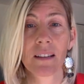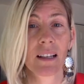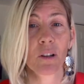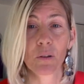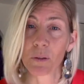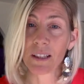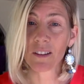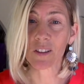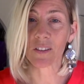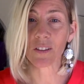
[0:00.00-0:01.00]
Like, go to
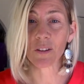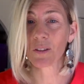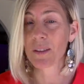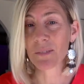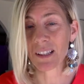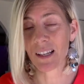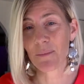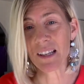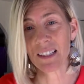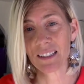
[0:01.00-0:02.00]
healers. Go to someone like
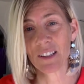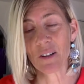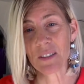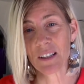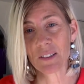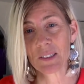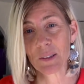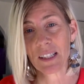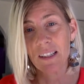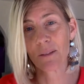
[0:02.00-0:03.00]
me that knows how to do
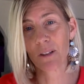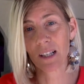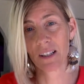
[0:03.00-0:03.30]
healing work